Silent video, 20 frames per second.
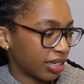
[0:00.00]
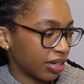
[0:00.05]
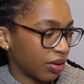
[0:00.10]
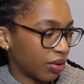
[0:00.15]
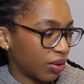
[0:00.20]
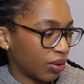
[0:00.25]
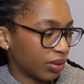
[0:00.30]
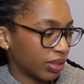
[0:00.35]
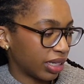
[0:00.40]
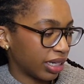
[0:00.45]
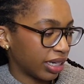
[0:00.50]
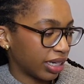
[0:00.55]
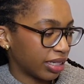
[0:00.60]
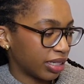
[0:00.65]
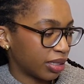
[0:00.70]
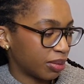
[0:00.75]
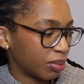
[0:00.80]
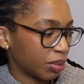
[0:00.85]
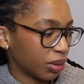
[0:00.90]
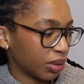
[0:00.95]
holding a
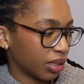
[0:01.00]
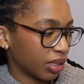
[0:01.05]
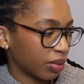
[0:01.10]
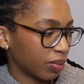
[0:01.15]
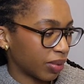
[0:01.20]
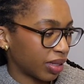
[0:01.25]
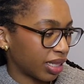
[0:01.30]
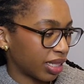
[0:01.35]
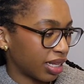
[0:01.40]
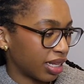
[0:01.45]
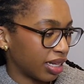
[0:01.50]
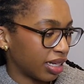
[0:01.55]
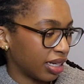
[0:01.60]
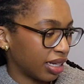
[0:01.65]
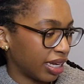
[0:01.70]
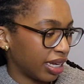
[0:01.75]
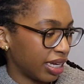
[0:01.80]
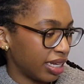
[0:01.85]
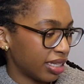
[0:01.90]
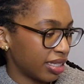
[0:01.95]
sport with a
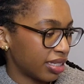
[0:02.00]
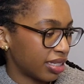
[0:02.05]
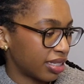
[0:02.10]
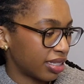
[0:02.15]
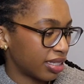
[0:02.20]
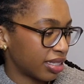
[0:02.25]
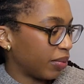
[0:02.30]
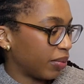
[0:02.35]
lace.